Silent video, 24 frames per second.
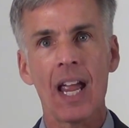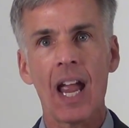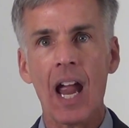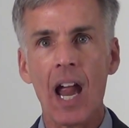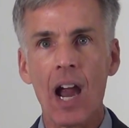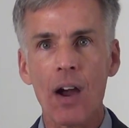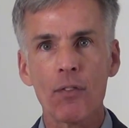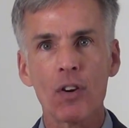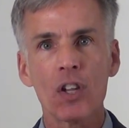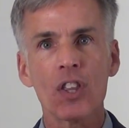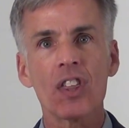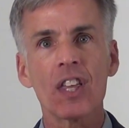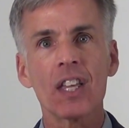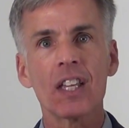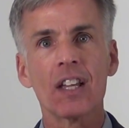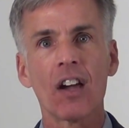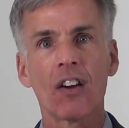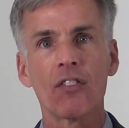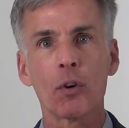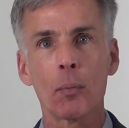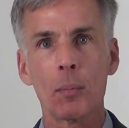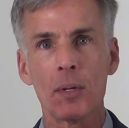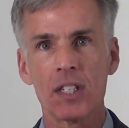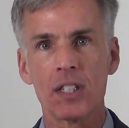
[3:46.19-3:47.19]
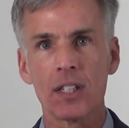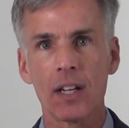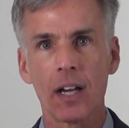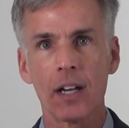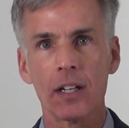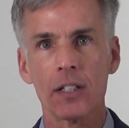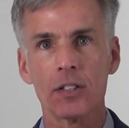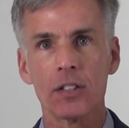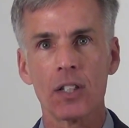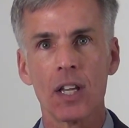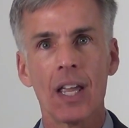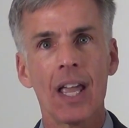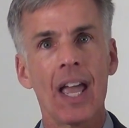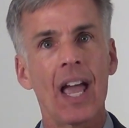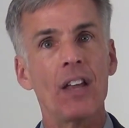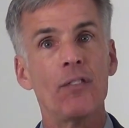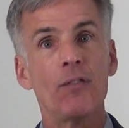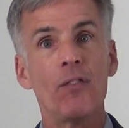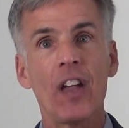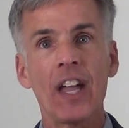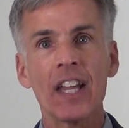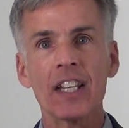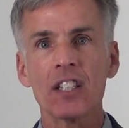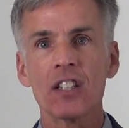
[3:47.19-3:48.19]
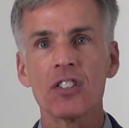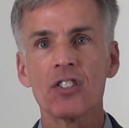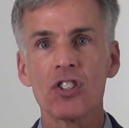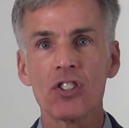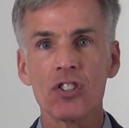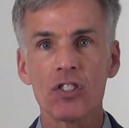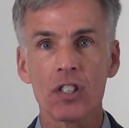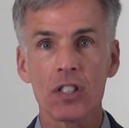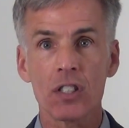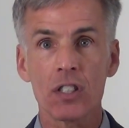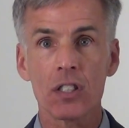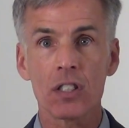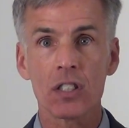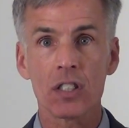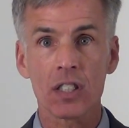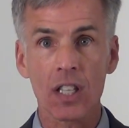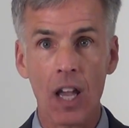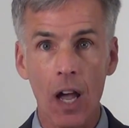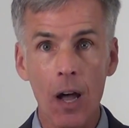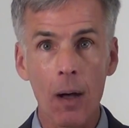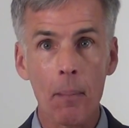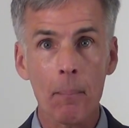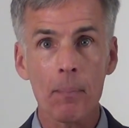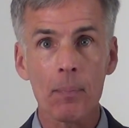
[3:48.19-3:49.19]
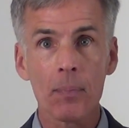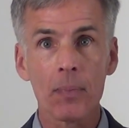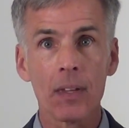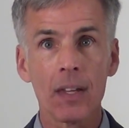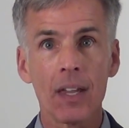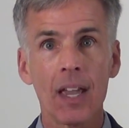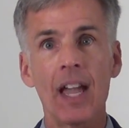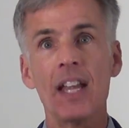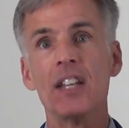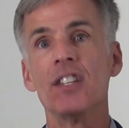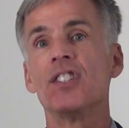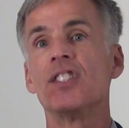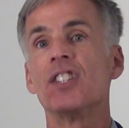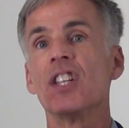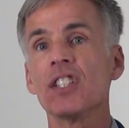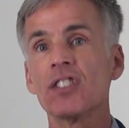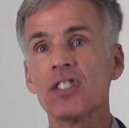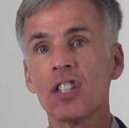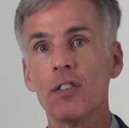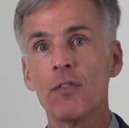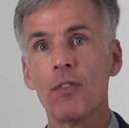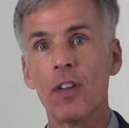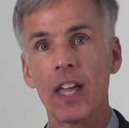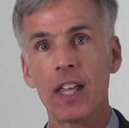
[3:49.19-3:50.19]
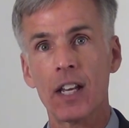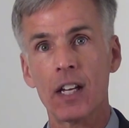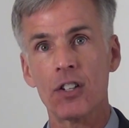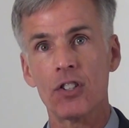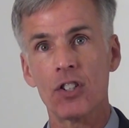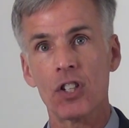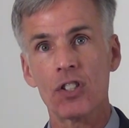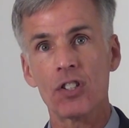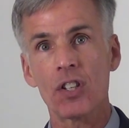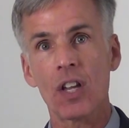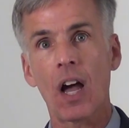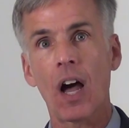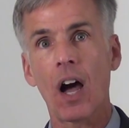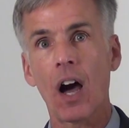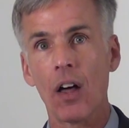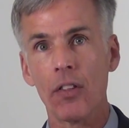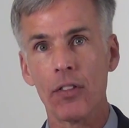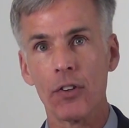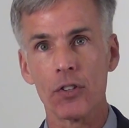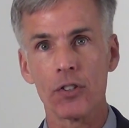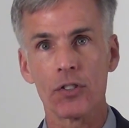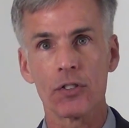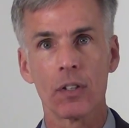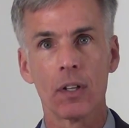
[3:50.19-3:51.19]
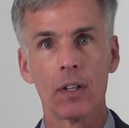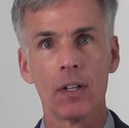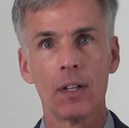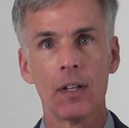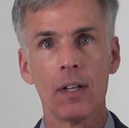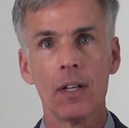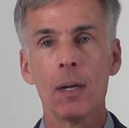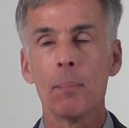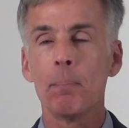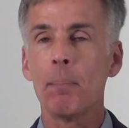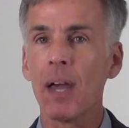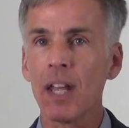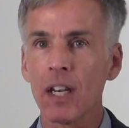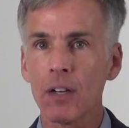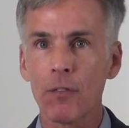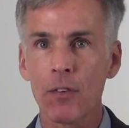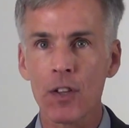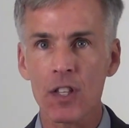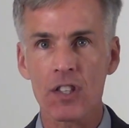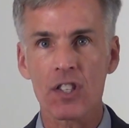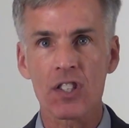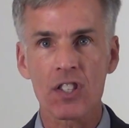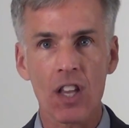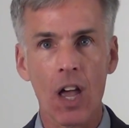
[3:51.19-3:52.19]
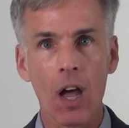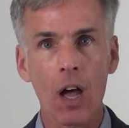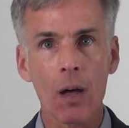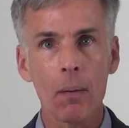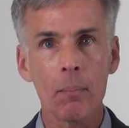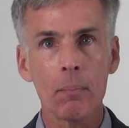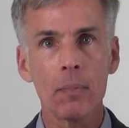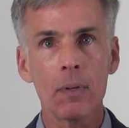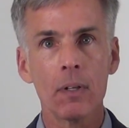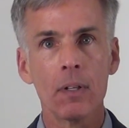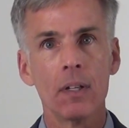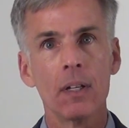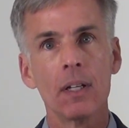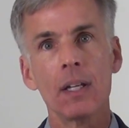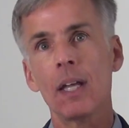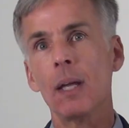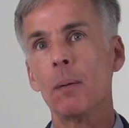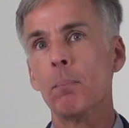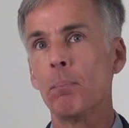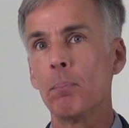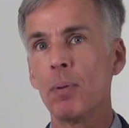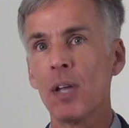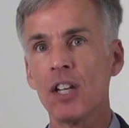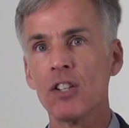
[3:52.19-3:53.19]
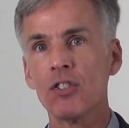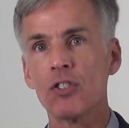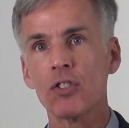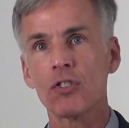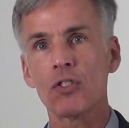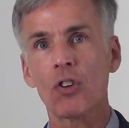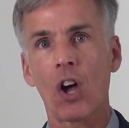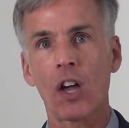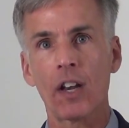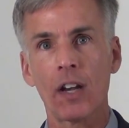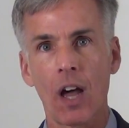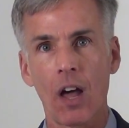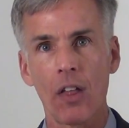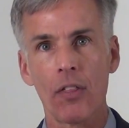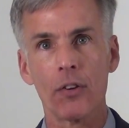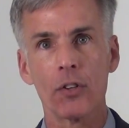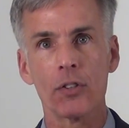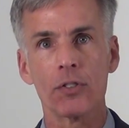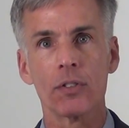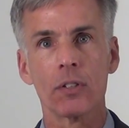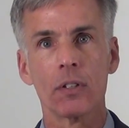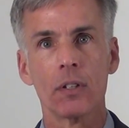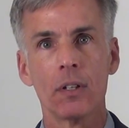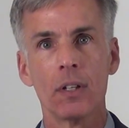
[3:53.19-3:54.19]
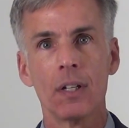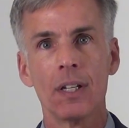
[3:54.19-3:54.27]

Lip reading: Everything government does advantages some and disadvantages others, benefits some, impinges on others,